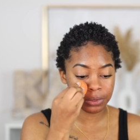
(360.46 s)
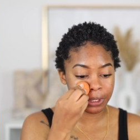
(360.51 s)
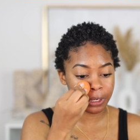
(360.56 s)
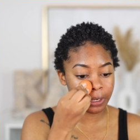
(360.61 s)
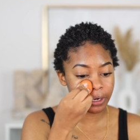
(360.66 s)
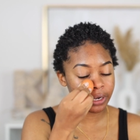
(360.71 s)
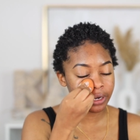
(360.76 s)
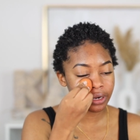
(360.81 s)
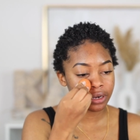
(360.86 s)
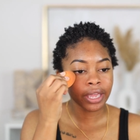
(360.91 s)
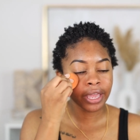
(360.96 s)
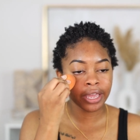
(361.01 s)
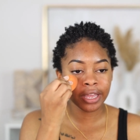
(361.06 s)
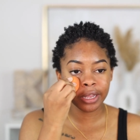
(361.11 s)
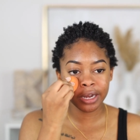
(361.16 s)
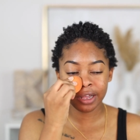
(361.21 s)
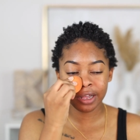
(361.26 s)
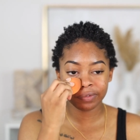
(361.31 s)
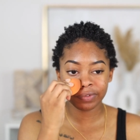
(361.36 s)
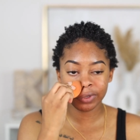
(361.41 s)
blur,
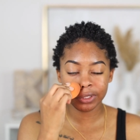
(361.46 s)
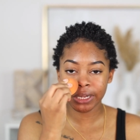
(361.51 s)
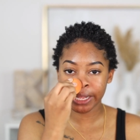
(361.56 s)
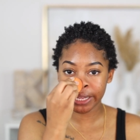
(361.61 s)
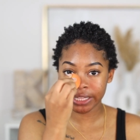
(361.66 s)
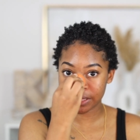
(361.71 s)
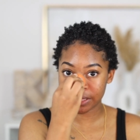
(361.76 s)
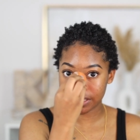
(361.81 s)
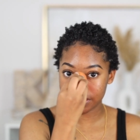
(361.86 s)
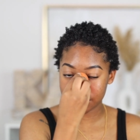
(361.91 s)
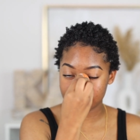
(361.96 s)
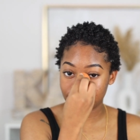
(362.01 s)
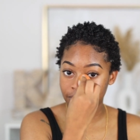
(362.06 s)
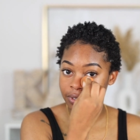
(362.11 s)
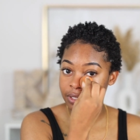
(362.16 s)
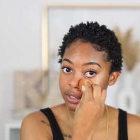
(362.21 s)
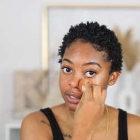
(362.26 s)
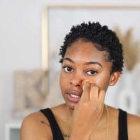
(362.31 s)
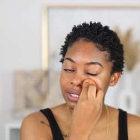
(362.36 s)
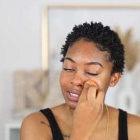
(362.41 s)
and I feel like this
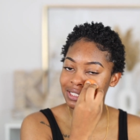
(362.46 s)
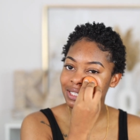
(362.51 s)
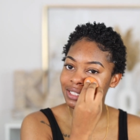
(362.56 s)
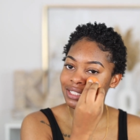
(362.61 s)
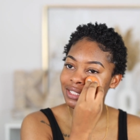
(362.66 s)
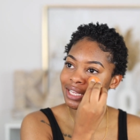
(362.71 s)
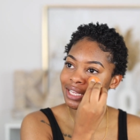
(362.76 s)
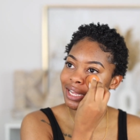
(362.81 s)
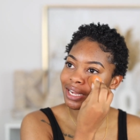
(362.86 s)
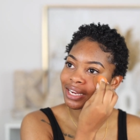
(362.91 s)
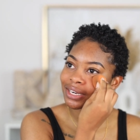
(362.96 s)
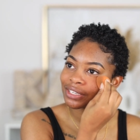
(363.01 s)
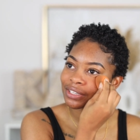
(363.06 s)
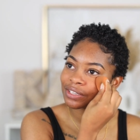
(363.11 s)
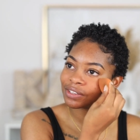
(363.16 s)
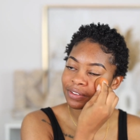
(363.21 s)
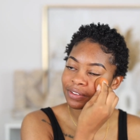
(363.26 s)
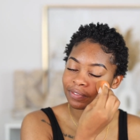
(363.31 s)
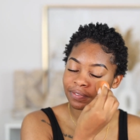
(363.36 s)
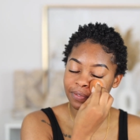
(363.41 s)
really just kind
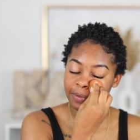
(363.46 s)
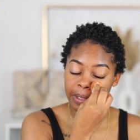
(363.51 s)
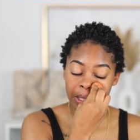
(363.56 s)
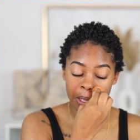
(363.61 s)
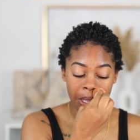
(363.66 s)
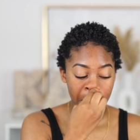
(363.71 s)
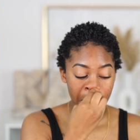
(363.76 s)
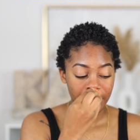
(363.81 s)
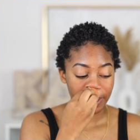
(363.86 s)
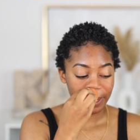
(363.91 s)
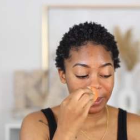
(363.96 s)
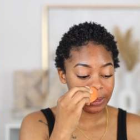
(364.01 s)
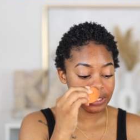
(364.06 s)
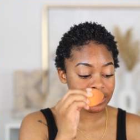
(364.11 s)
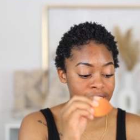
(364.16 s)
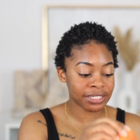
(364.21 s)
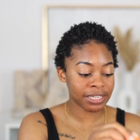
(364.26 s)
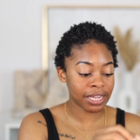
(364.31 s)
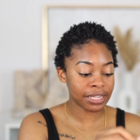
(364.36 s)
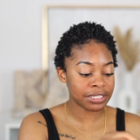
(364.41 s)
of
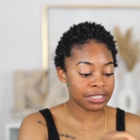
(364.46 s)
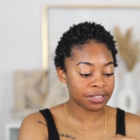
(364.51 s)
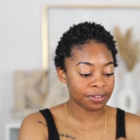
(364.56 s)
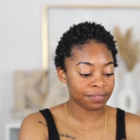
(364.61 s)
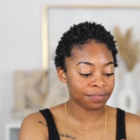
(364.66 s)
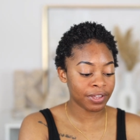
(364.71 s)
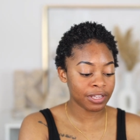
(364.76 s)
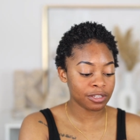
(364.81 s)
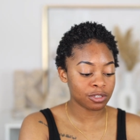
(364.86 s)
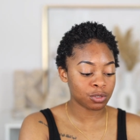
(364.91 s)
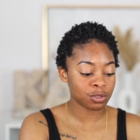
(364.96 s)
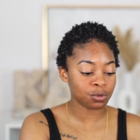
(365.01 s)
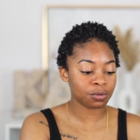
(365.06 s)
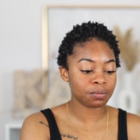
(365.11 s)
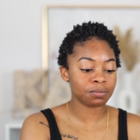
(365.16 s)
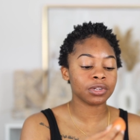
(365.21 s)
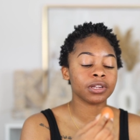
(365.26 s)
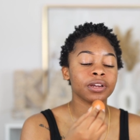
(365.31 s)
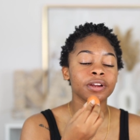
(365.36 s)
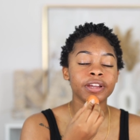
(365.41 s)
sets the Facetune
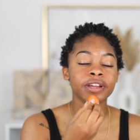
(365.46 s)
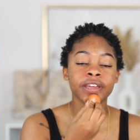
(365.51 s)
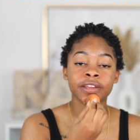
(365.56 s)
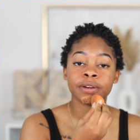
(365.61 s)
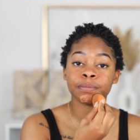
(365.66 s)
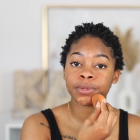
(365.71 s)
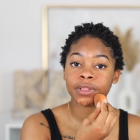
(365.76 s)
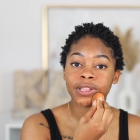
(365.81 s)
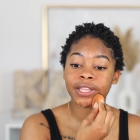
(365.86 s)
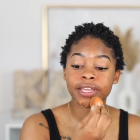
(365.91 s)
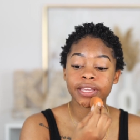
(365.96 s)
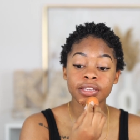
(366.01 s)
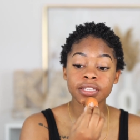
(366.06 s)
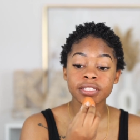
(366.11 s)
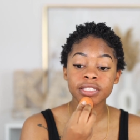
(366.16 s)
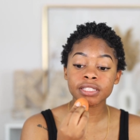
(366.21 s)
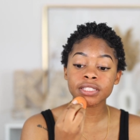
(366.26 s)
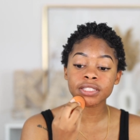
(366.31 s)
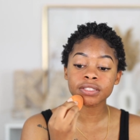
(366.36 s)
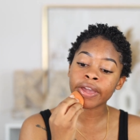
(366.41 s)
blur in
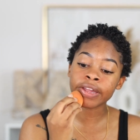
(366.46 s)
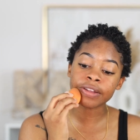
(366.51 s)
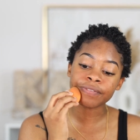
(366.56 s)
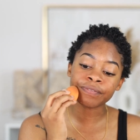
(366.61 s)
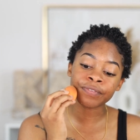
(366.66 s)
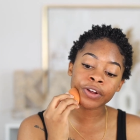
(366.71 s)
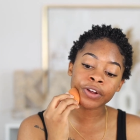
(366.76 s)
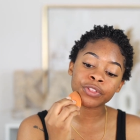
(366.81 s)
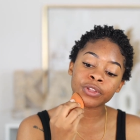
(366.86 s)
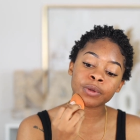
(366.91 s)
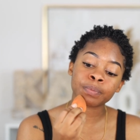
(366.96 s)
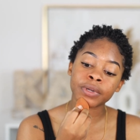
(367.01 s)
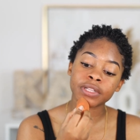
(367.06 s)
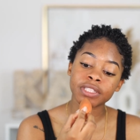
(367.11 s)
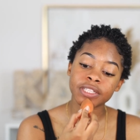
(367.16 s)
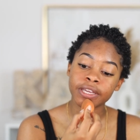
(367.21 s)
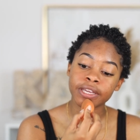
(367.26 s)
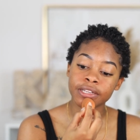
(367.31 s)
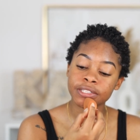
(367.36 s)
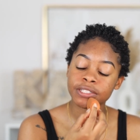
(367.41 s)
place, and it further
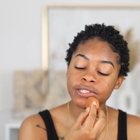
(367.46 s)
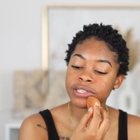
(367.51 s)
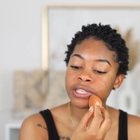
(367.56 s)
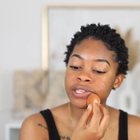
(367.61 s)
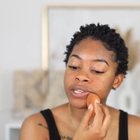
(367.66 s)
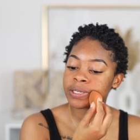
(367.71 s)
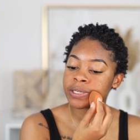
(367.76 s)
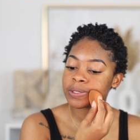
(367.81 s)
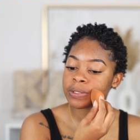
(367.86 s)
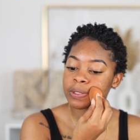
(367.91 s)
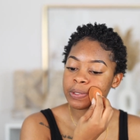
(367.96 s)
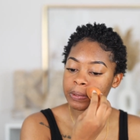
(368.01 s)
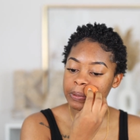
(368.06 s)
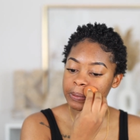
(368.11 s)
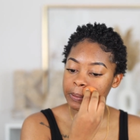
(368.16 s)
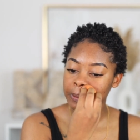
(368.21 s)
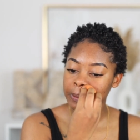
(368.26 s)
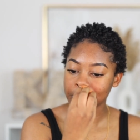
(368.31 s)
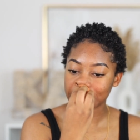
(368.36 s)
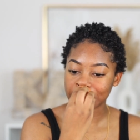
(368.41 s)
protects
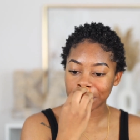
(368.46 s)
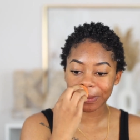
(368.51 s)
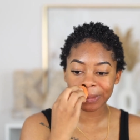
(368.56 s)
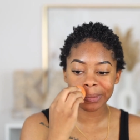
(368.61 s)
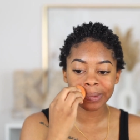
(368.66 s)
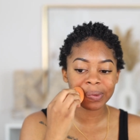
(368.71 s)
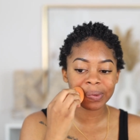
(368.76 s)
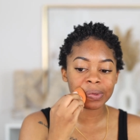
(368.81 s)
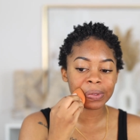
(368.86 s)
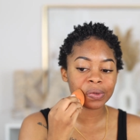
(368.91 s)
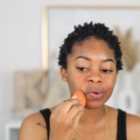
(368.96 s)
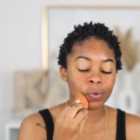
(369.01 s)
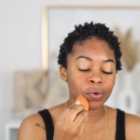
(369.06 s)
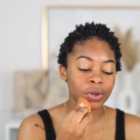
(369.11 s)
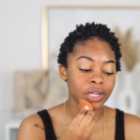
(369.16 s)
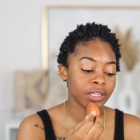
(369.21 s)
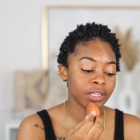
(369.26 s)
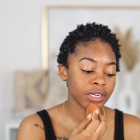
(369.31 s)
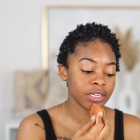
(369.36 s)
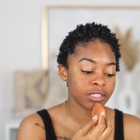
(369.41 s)
against
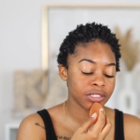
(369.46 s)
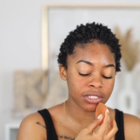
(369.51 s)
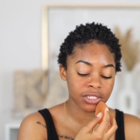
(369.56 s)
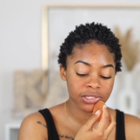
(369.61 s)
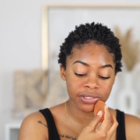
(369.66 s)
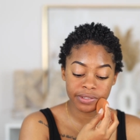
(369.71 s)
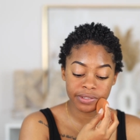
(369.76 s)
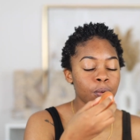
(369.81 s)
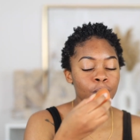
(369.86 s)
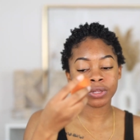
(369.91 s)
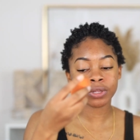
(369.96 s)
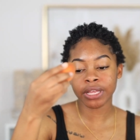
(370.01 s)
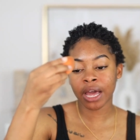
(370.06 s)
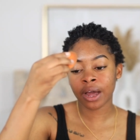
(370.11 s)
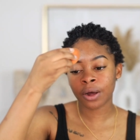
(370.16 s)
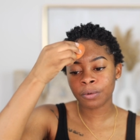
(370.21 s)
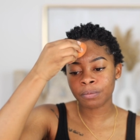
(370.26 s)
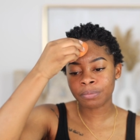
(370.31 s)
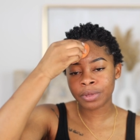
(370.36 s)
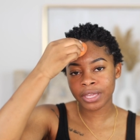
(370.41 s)
oiliness
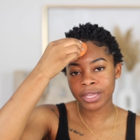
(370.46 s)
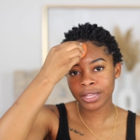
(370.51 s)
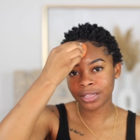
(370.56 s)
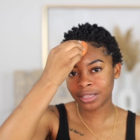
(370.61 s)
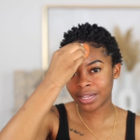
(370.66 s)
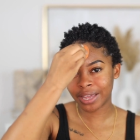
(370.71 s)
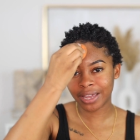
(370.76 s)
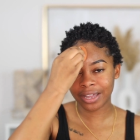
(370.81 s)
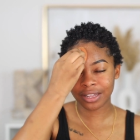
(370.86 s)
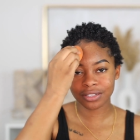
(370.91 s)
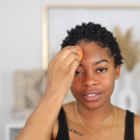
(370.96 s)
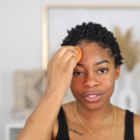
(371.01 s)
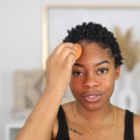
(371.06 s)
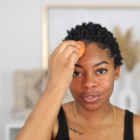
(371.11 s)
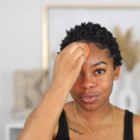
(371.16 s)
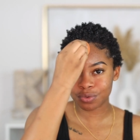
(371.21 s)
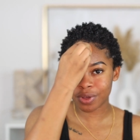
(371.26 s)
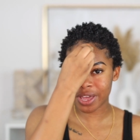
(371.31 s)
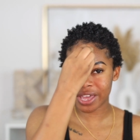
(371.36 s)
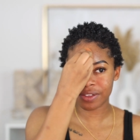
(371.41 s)
without being like
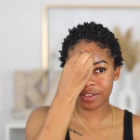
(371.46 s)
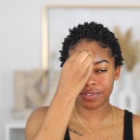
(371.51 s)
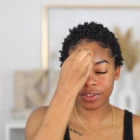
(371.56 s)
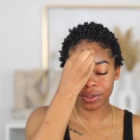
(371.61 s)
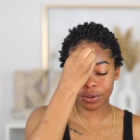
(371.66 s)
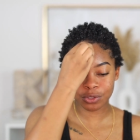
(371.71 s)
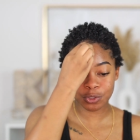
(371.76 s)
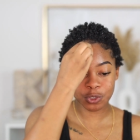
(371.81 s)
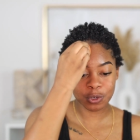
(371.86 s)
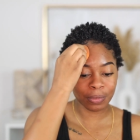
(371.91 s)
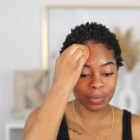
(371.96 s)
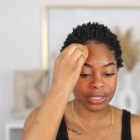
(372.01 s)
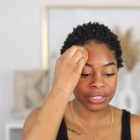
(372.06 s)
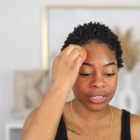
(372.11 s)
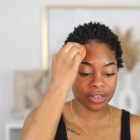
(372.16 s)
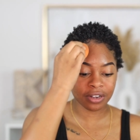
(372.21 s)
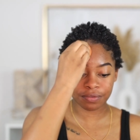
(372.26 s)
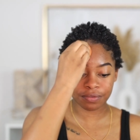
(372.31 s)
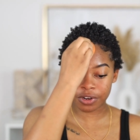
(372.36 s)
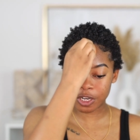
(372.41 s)
too heavy or too much
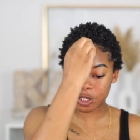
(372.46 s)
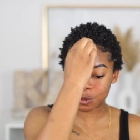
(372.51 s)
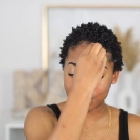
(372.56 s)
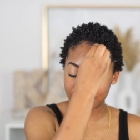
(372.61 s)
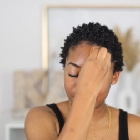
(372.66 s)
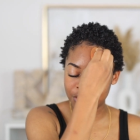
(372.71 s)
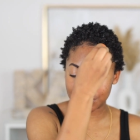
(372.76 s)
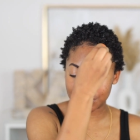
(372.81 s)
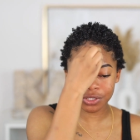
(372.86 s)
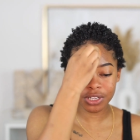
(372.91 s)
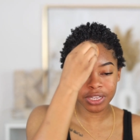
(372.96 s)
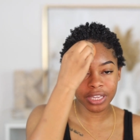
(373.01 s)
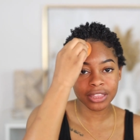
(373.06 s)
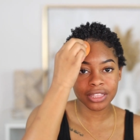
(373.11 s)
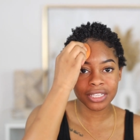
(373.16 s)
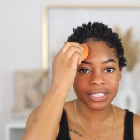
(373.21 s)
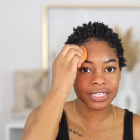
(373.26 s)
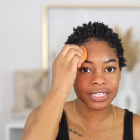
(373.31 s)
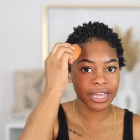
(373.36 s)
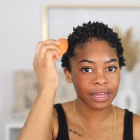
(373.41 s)
coverage, because you could get
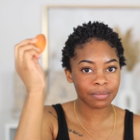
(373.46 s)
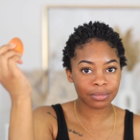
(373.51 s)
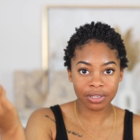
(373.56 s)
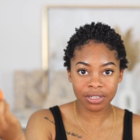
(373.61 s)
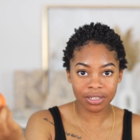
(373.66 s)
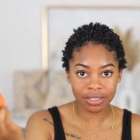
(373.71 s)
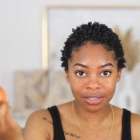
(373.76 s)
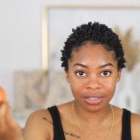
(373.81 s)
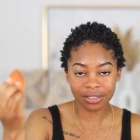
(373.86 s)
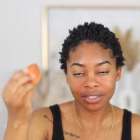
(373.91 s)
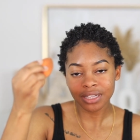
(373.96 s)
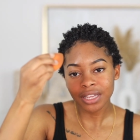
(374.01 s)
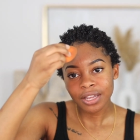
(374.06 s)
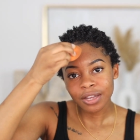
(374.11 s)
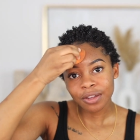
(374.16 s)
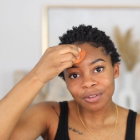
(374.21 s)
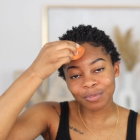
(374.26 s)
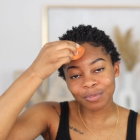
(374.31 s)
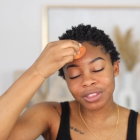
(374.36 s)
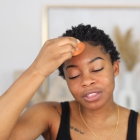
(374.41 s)
the same look
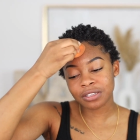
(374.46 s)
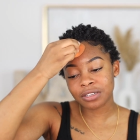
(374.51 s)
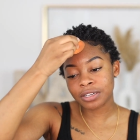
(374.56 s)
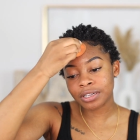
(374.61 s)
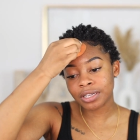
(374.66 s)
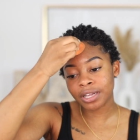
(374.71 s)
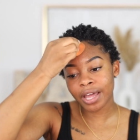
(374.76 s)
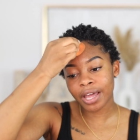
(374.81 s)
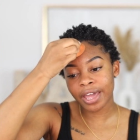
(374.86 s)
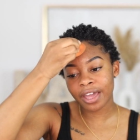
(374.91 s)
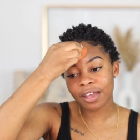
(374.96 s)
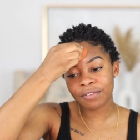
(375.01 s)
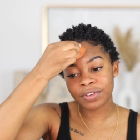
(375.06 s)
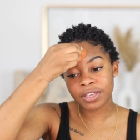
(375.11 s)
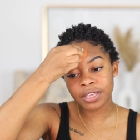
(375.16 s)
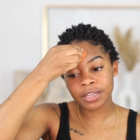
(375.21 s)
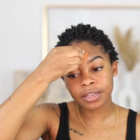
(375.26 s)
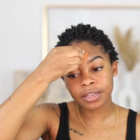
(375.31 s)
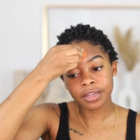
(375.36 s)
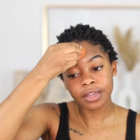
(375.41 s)
with a
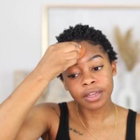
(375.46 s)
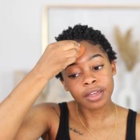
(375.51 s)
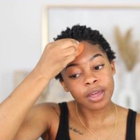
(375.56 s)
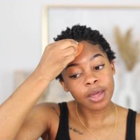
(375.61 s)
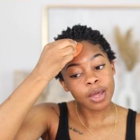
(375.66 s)
heavy